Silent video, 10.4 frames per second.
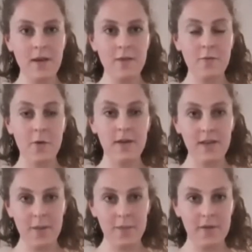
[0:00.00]
For
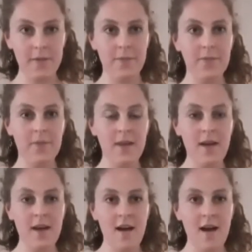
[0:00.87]
example,
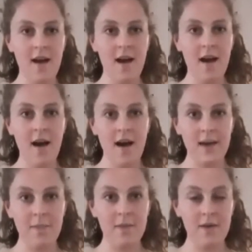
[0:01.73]
I
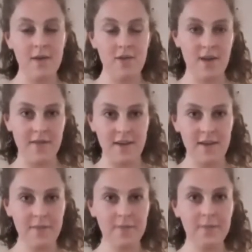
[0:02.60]
am
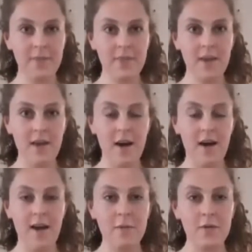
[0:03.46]
Chevy,
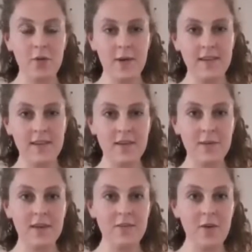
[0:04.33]
I'm 23
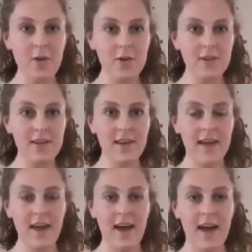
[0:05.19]
years old,
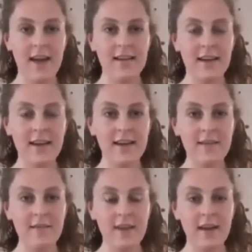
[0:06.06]
and I
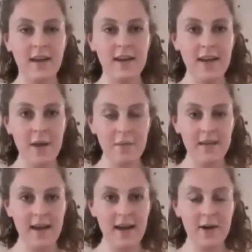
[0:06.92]
live in Cape
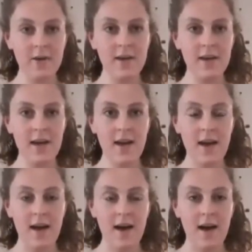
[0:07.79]
Town,
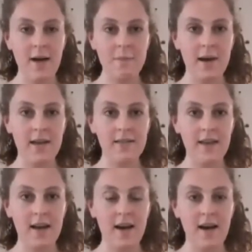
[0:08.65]
but
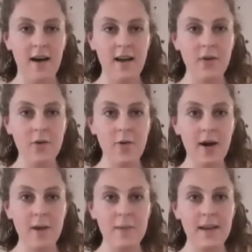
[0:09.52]
I grew
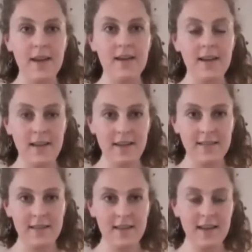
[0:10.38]
up in
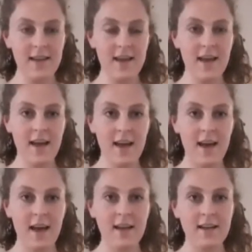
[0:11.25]
London,
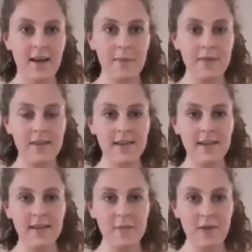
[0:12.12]
and I'm
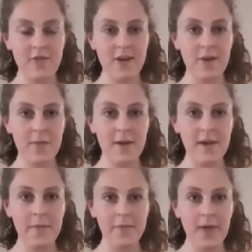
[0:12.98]
studying speech
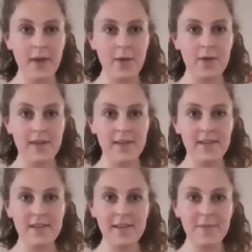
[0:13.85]
therapy at
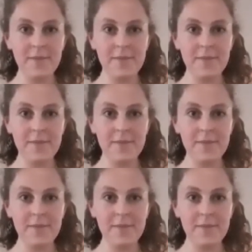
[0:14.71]
university.